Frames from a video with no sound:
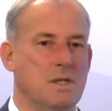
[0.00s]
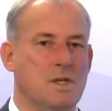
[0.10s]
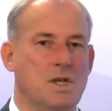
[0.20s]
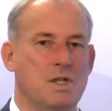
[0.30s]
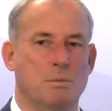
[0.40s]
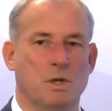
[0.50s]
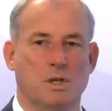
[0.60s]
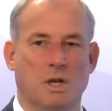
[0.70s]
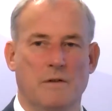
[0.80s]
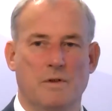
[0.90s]
is a system that
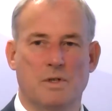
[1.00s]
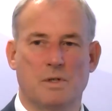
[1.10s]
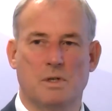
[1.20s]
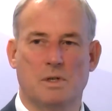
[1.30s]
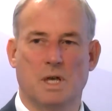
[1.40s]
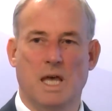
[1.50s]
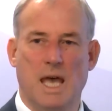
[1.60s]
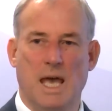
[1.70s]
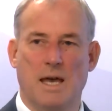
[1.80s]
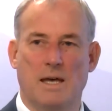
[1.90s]
delivers the
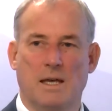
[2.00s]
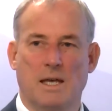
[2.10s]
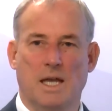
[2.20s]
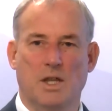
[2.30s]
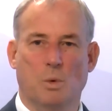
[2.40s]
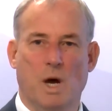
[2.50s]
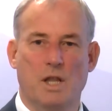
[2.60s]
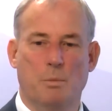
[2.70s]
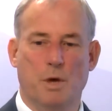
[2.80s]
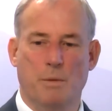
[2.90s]
care in the way
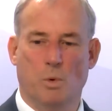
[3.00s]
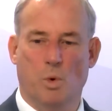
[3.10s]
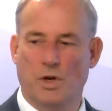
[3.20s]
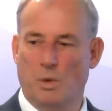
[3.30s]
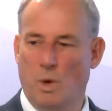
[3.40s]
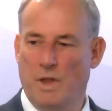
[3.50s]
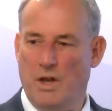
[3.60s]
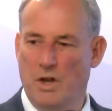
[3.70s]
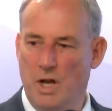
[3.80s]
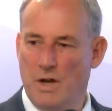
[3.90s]
that people want it when
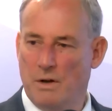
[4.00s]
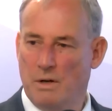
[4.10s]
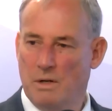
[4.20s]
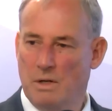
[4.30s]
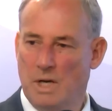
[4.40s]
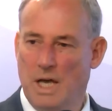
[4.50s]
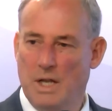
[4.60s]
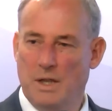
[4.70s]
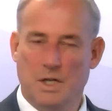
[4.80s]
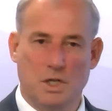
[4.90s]
they need it
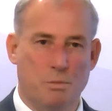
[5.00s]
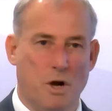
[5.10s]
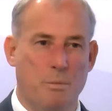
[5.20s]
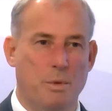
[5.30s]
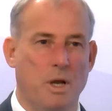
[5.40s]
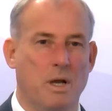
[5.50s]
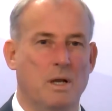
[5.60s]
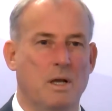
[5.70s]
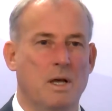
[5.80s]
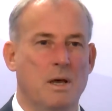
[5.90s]
and that's appropriate.
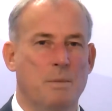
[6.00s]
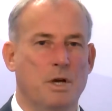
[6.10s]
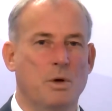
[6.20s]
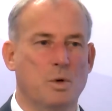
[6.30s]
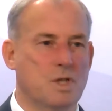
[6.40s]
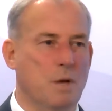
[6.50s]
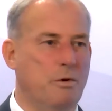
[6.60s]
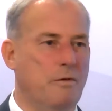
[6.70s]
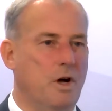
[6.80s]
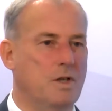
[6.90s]
But it also
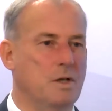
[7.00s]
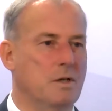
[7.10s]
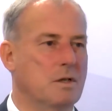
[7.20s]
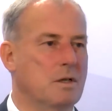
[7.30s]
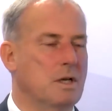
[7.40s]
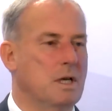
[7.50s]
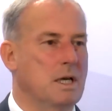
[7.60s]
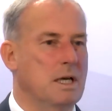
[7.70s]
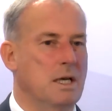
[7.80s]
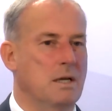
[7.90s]
provides it
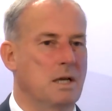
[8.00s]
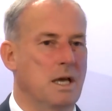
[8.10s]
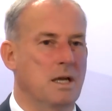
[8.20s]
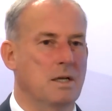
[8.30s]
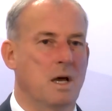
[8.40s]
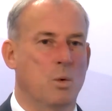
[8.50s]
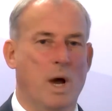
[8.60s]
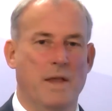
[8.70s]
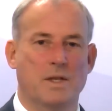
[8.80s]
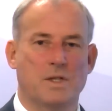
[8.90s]
in a
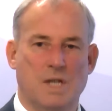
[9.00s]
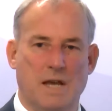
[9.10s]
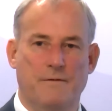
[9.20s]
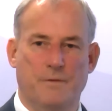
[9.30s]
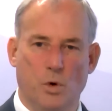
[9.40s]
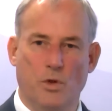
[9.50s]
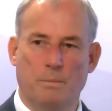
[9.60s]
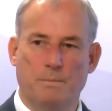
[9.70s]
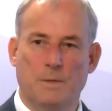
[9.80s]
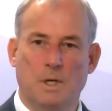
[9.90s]
way that's safe for
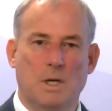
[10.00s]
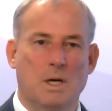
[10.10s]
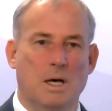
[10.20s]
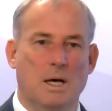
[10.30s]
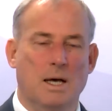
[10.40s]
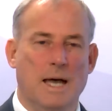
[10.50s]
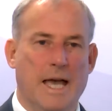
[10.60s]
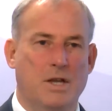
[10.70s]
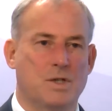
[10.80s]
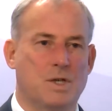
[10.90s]
them
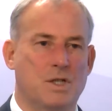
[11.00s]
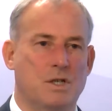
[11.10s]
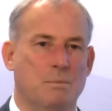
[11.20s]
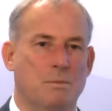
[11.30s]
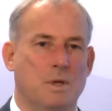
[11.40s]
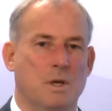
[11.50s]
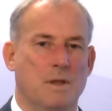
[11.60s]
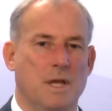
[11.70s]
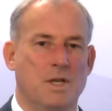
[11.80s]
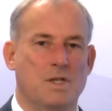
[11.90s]
and a system
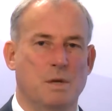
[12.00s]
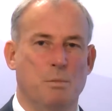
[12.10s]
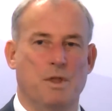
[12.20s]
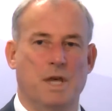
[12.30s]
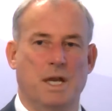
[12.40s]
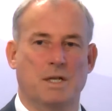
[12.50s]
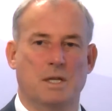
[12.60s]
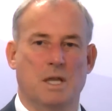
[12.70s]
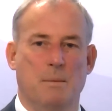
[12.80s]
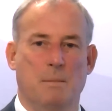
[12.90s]
that is sympathetic
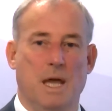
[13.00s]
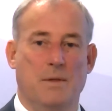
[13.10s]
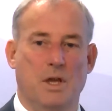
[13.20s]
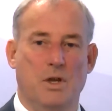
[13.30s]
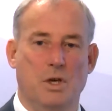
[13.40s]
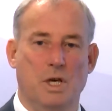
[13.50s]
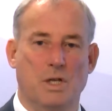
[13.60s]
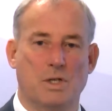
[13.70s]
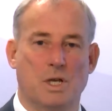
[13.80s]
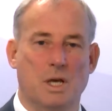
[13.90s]
to them and their
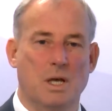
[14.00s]
needs